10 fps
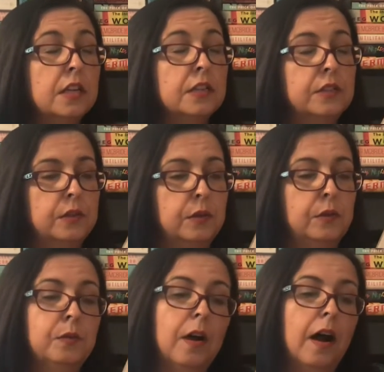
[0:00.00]

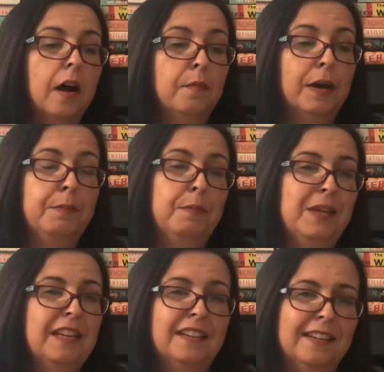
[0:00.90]
So um, I've been
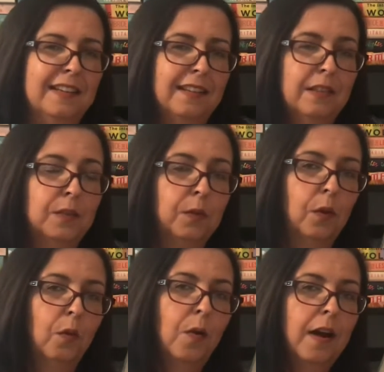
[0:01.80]
meaning to get to this for
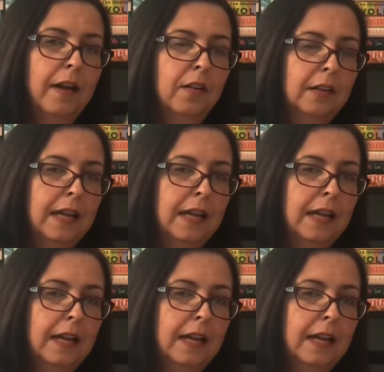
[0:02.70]
a while,